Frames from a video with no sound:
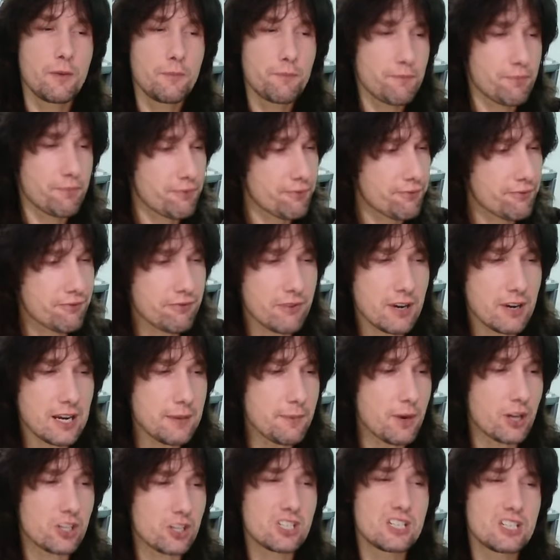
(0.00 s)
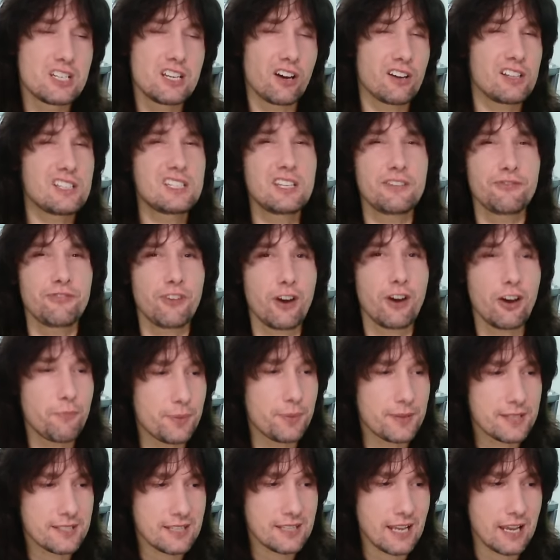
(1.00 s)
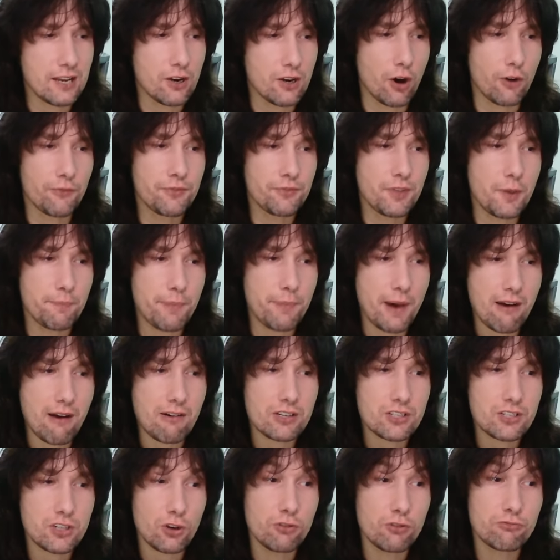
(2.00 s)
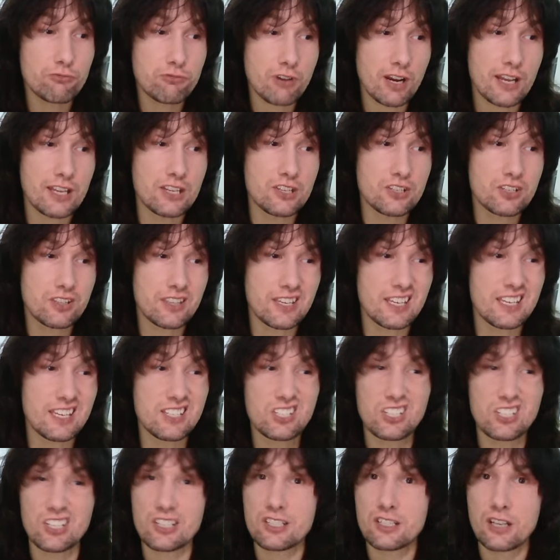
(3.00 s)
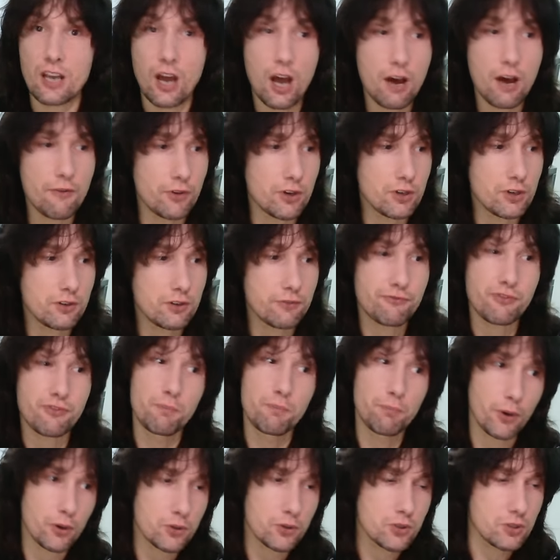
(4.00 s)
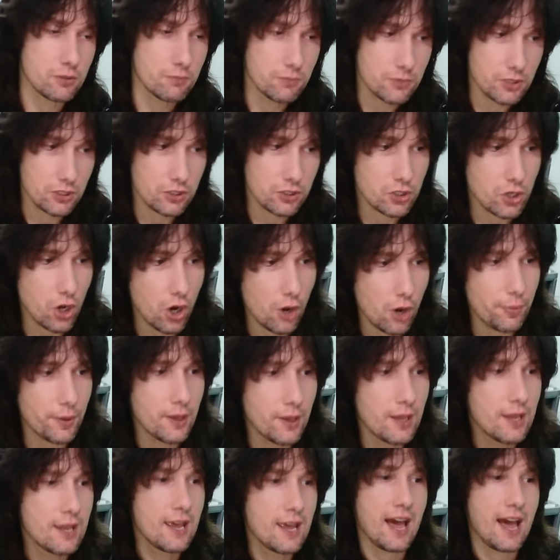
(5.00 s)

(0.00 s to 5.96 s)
pretty much 95% of the baritone range that he's just covered from bottom to top,